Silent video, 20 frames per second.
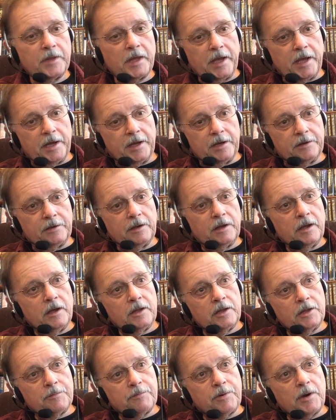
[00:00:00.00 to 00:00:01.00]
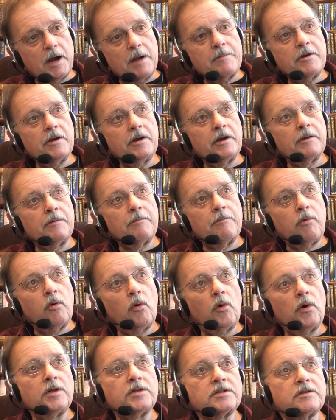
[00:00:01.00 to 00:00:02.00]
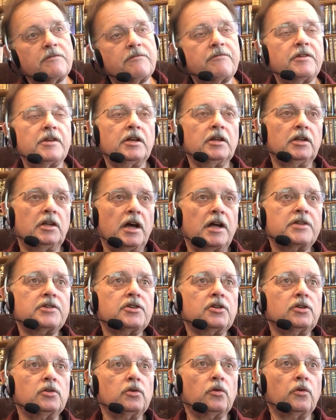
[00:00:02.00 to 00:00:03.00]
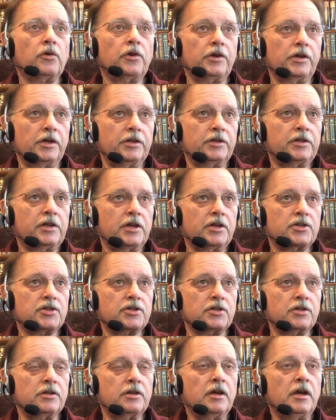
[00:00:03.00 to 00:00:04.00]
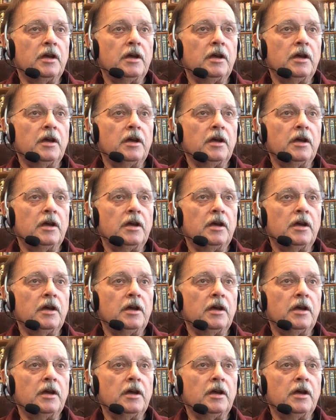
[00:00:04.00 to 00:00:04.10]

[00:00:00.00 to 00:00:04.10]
and the primary points of theological orientation